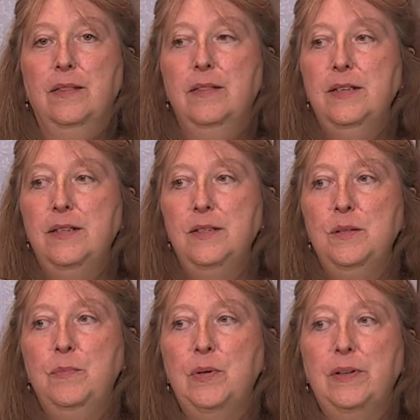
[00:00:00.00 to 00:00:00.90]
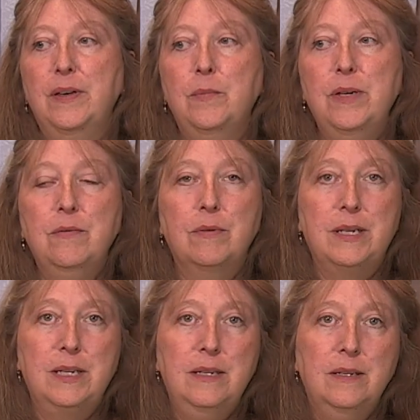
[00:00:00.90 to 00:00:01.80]
This is the book that we
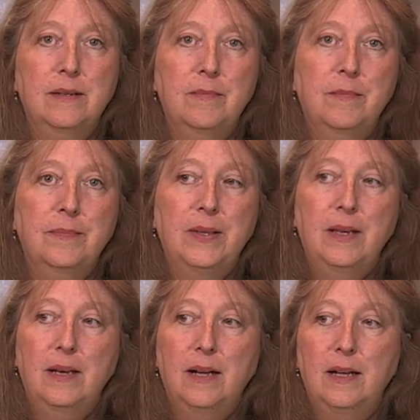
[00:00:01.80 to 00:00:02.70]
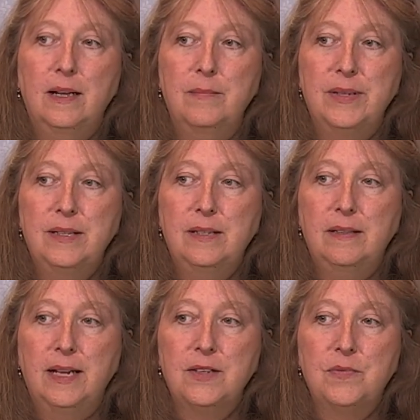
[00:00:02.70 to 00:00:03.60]
read in the
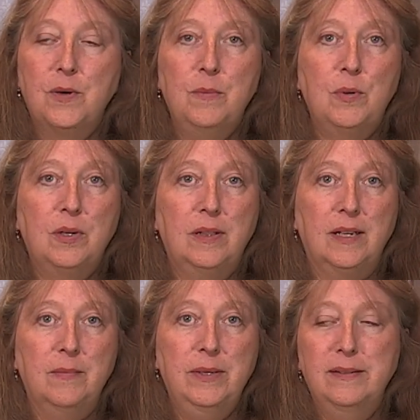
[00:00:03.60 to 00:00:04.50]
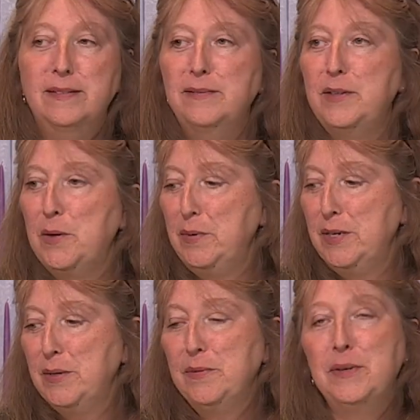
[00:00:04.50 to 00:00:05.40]
class for our book club. No, we
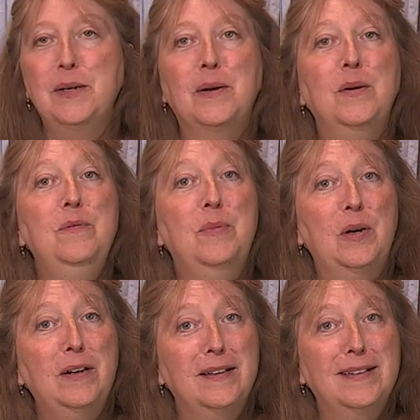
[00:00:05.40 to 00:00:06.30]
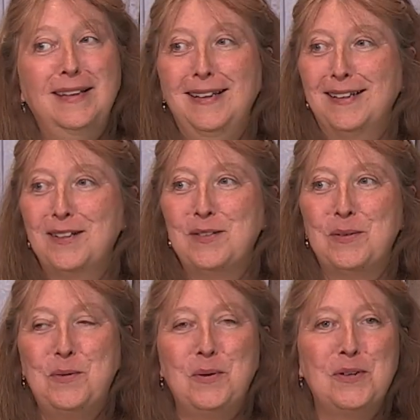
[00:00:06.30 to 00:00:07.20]
don't read our own book because
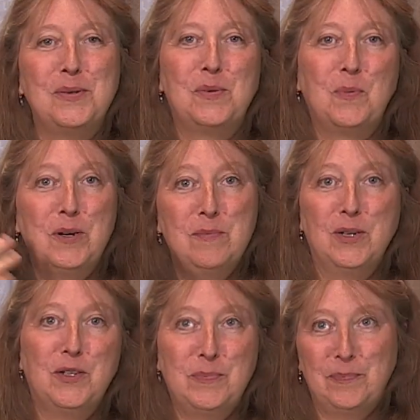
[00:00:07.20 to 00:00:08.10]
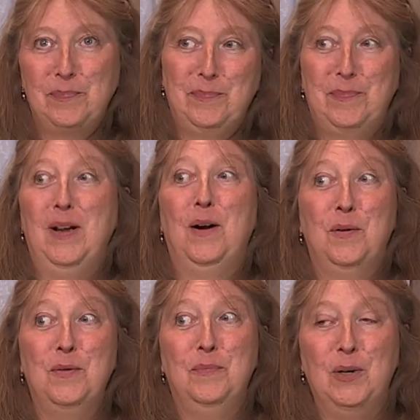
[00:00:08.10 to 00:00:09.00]
the course is pretty much
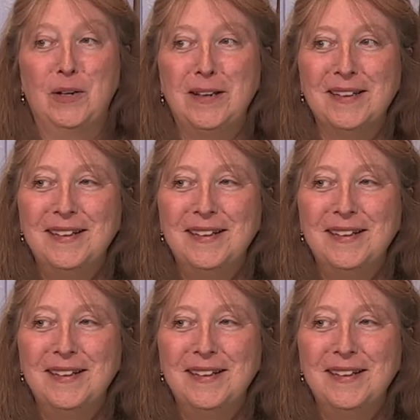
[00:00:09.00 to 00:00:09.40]
our own book.